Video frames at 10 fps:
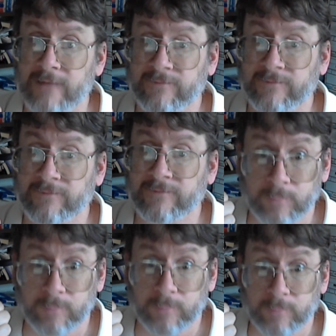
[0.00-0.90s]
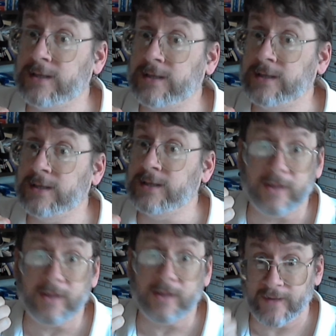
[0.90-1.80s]
phrase, pointing
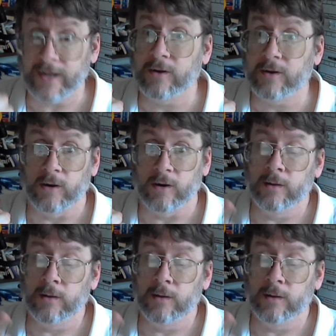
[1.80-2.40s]
the finger.